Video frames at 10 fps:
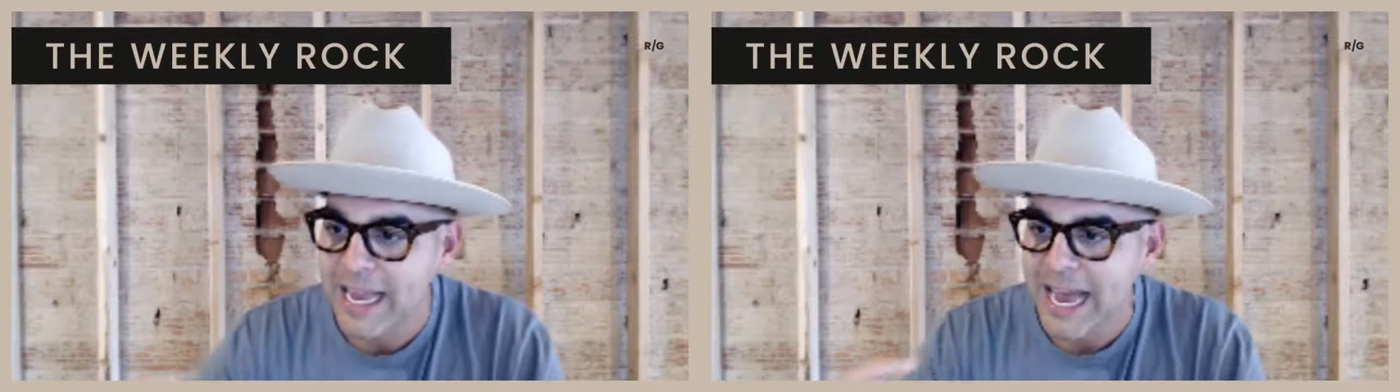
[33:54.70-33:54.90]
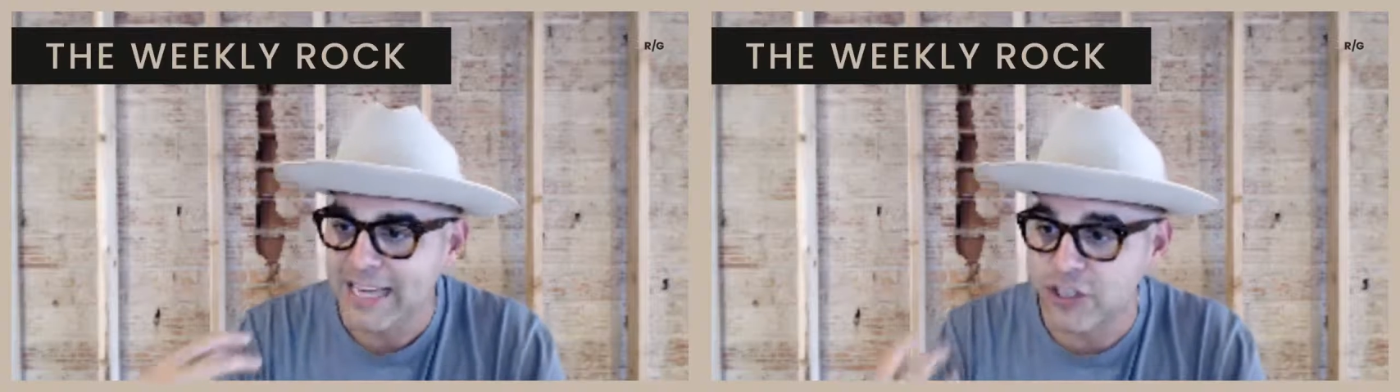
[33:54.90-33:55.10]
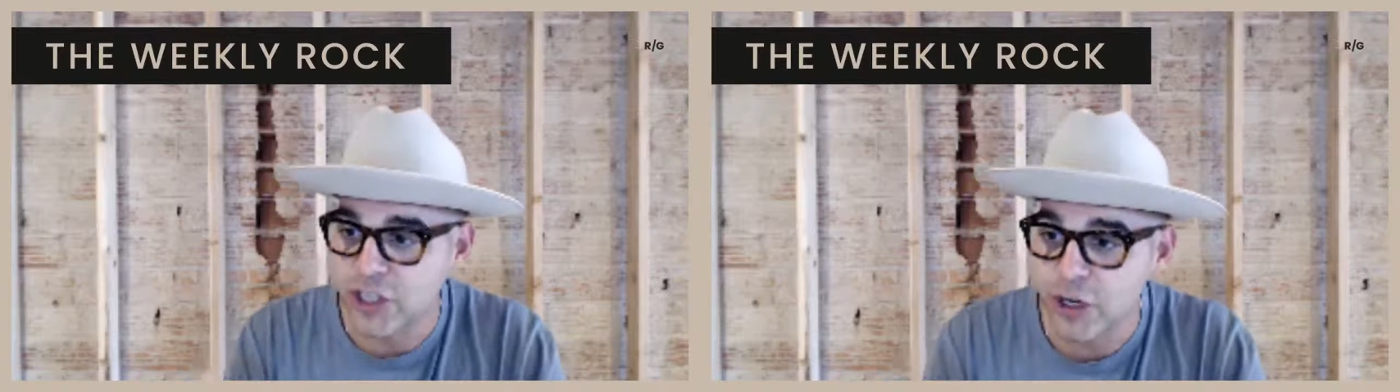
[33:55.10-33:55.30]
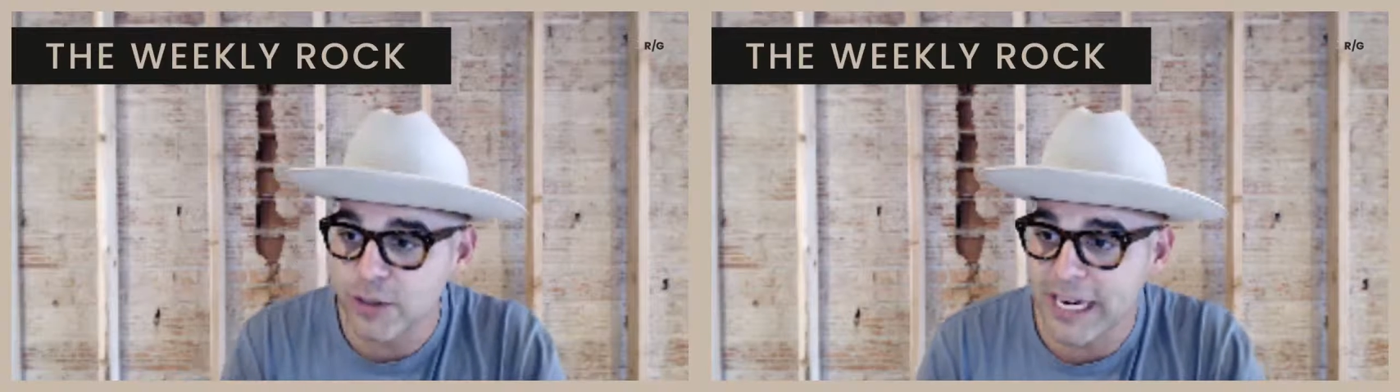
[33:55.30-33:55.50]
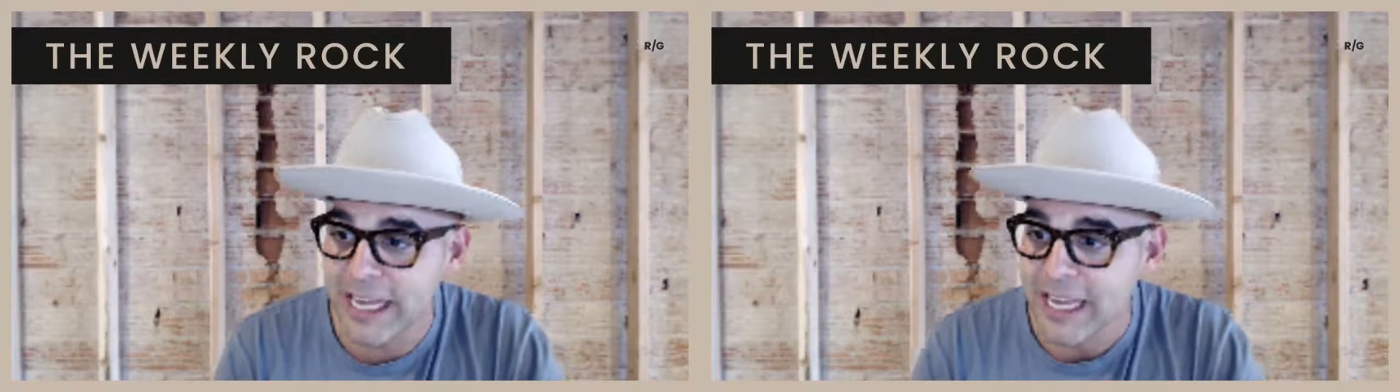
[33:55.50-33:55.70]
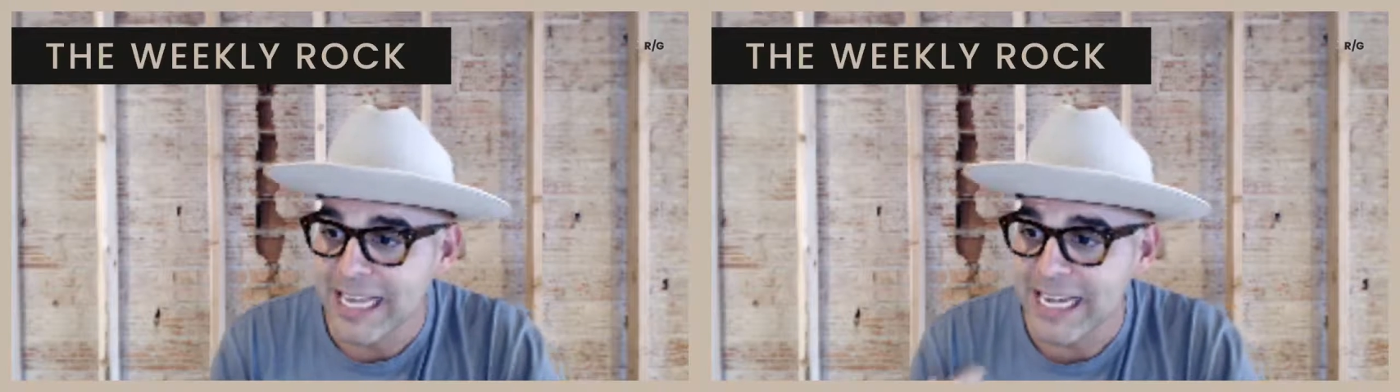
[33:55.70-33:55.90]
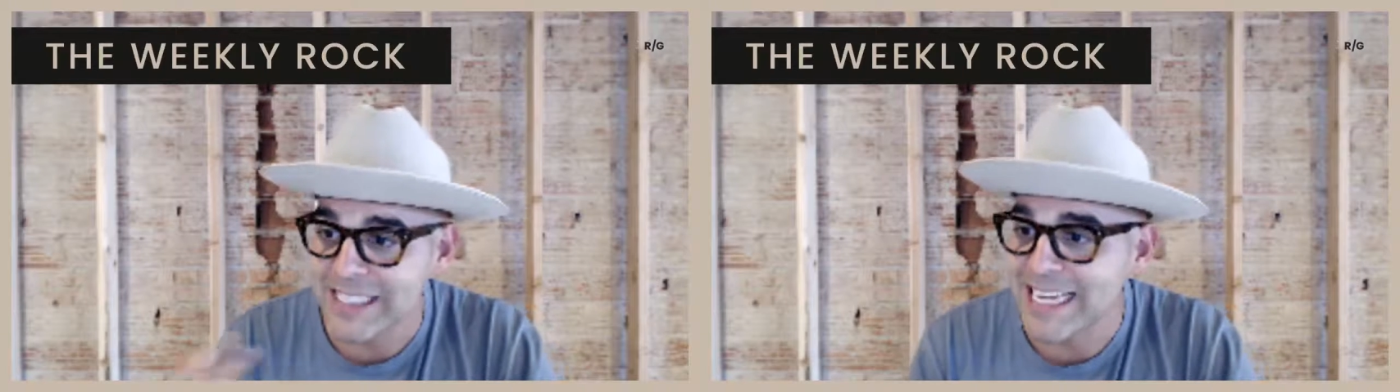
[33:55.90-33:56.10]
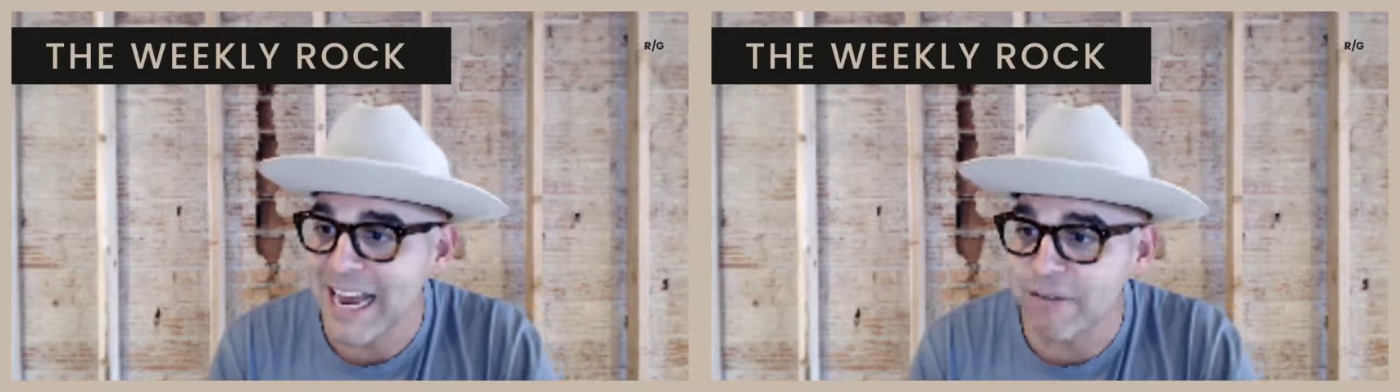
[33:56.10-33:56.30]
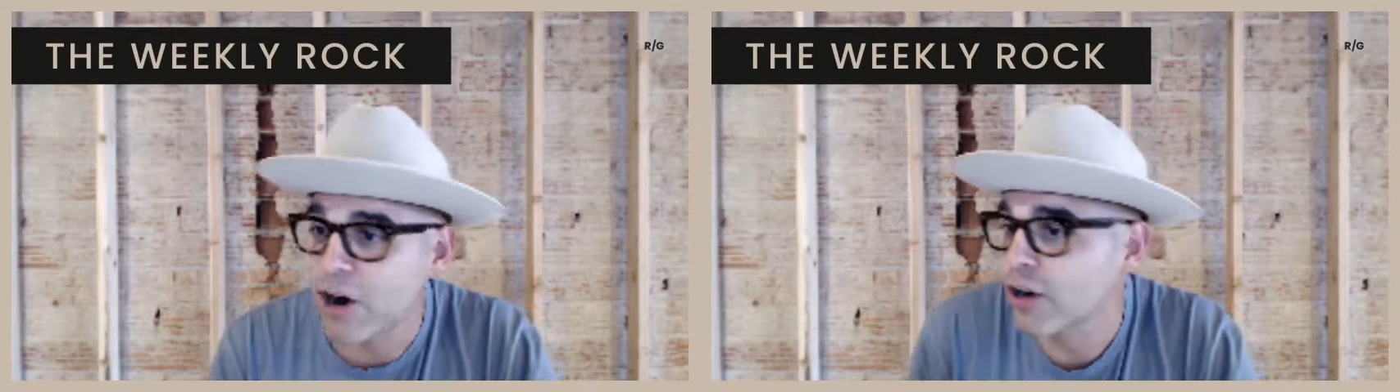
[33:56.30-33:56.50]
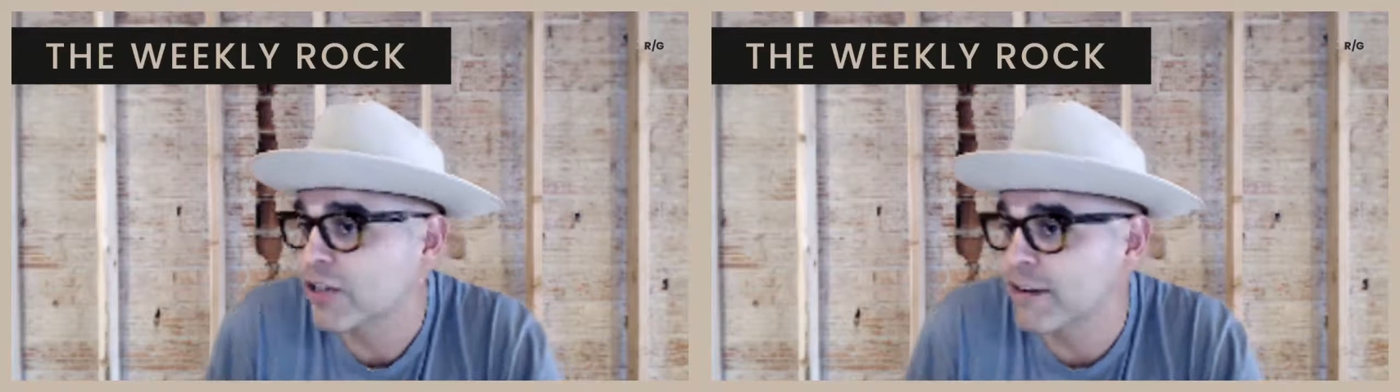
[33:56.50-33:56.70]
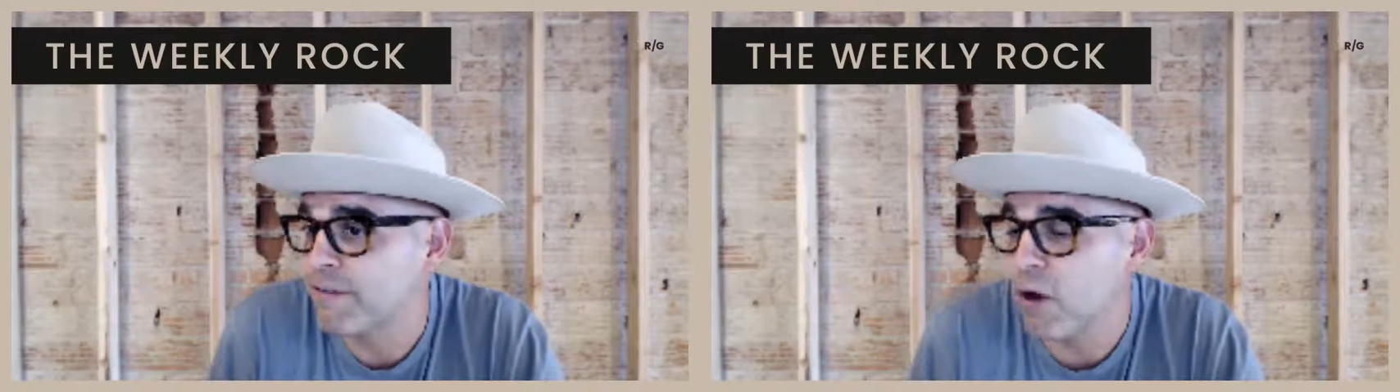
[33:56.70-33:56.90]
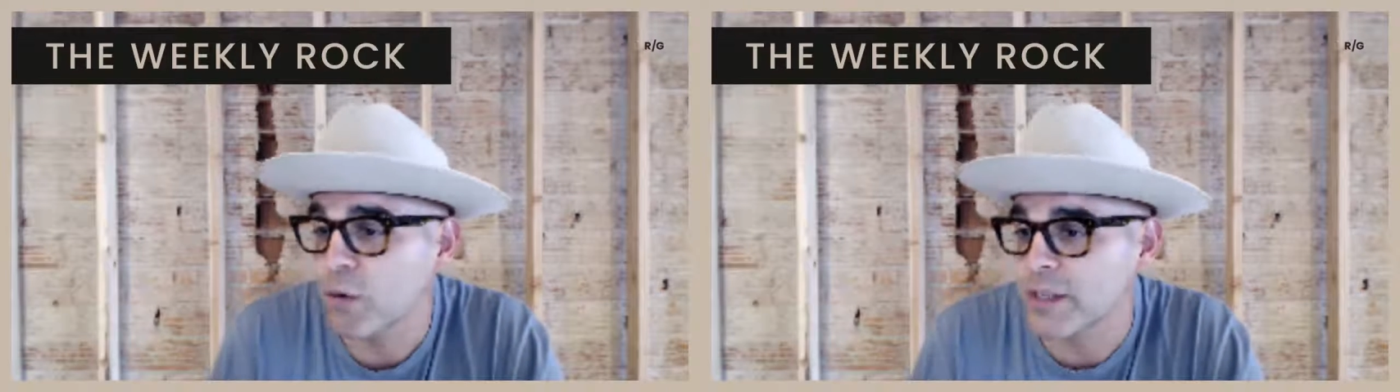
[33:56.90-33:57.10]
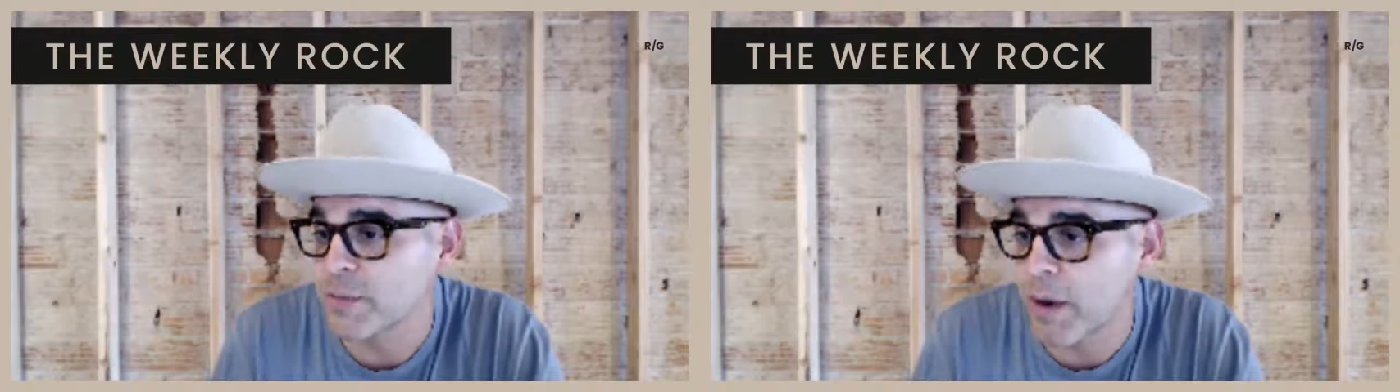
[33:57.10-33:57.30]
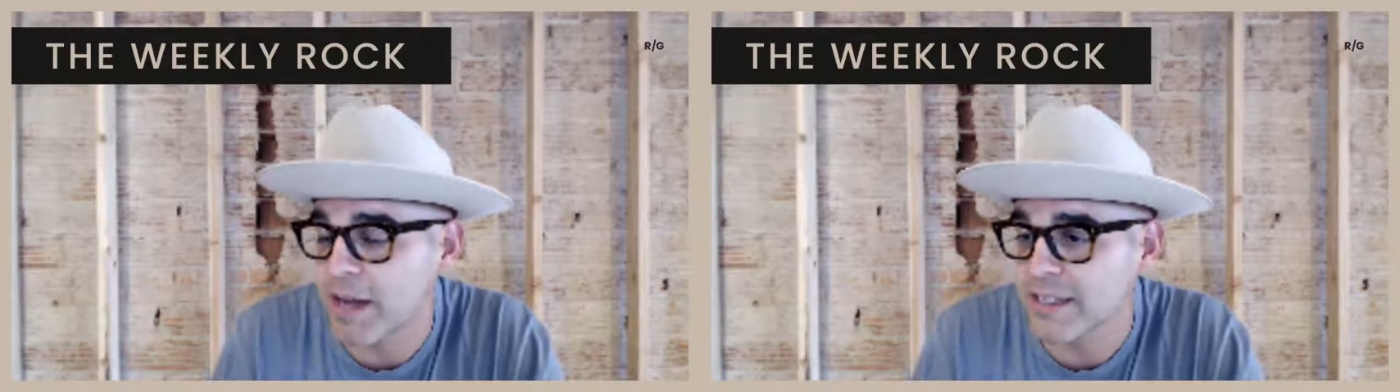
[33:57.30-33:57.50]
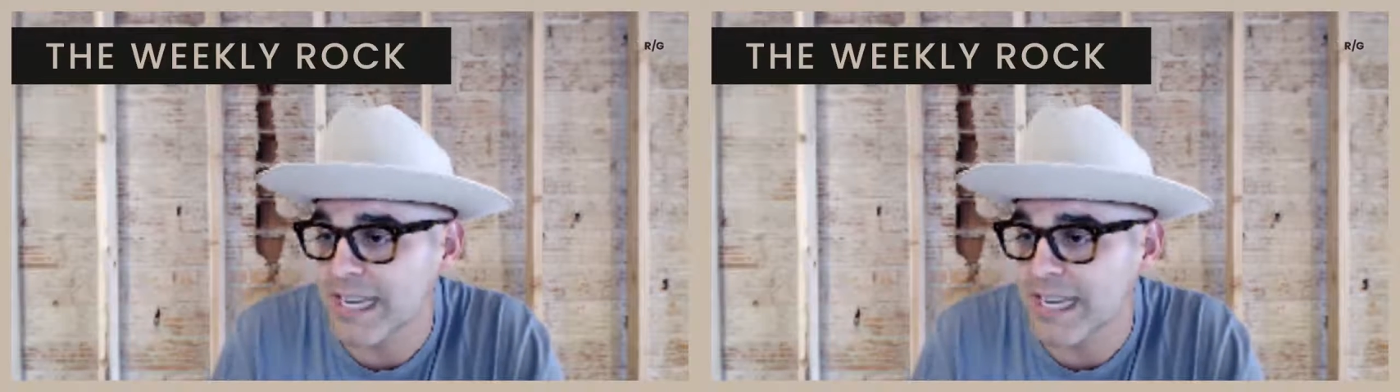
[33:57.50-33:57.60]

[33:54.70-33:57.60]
as dudes, like, that's never our default response.